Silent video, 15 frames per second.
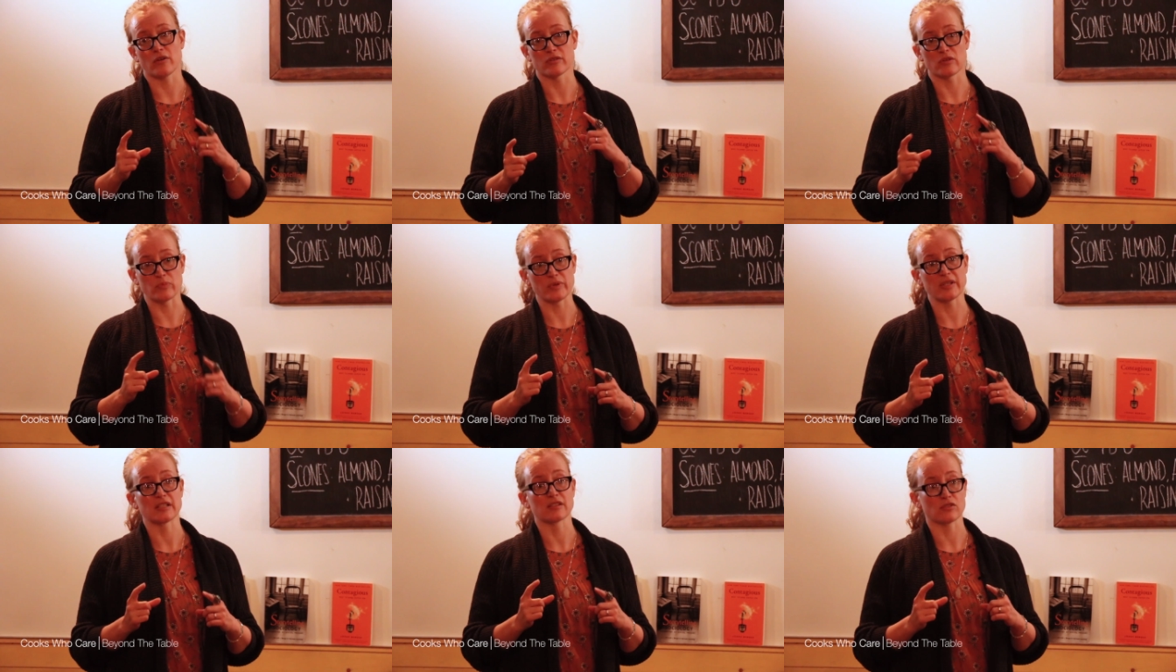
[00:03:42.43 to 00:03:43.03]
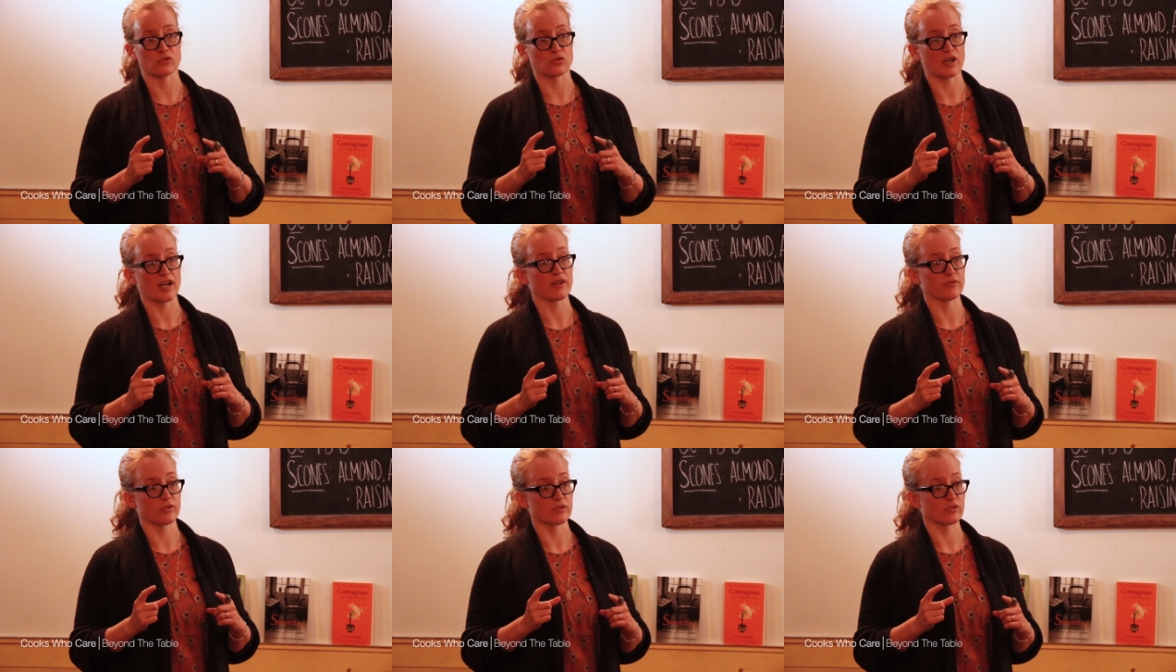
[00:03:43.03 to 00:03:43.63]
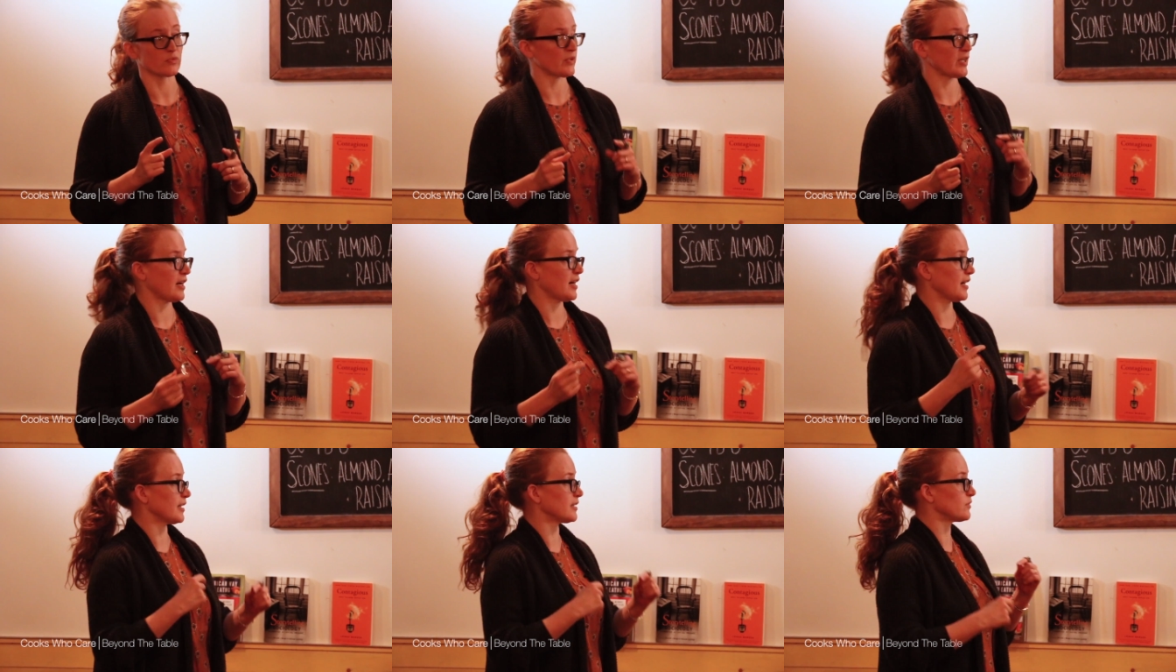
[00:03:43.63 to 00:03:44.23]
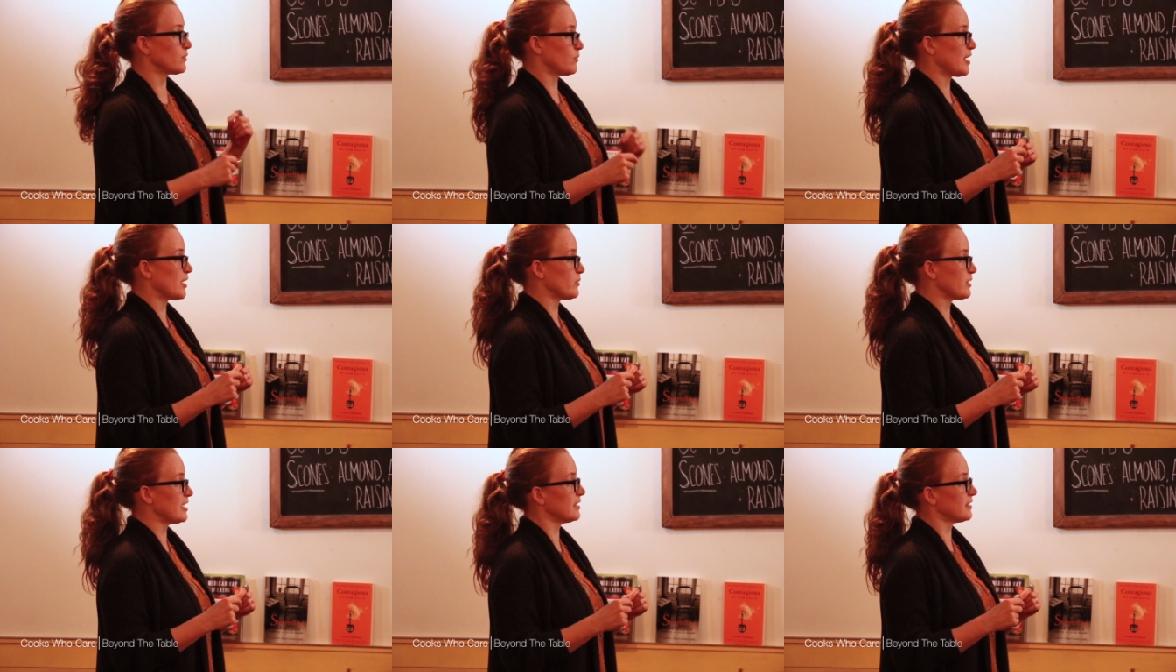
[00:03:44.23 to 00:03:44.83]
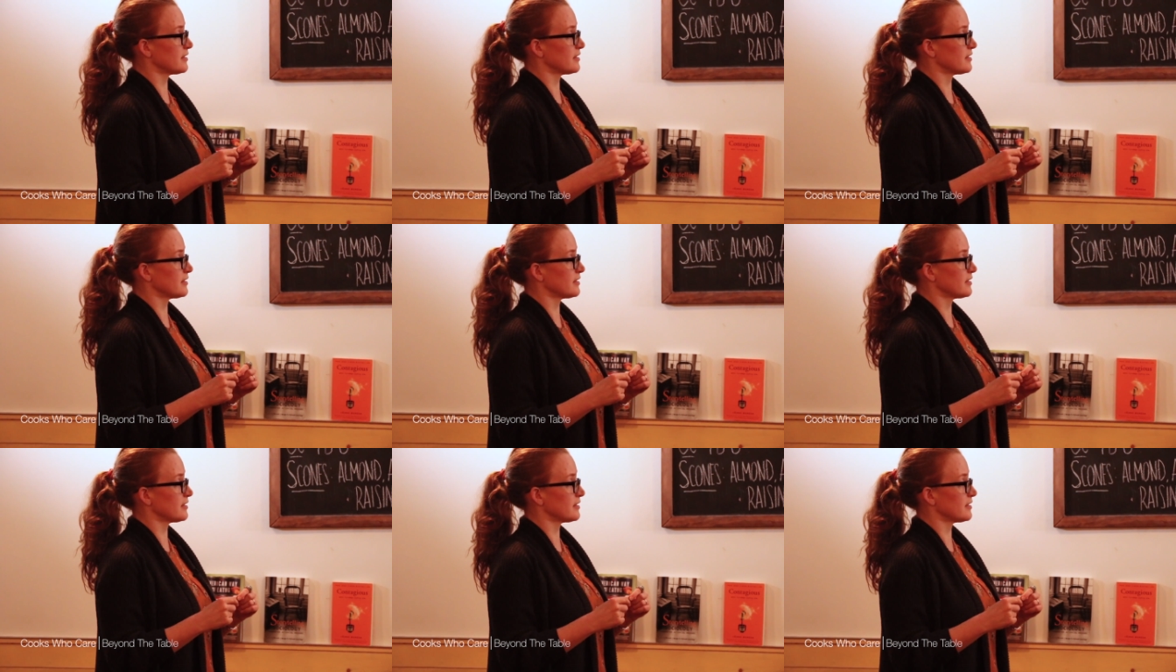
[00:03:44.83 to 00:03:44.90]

are the biggest drivers behind why we eat.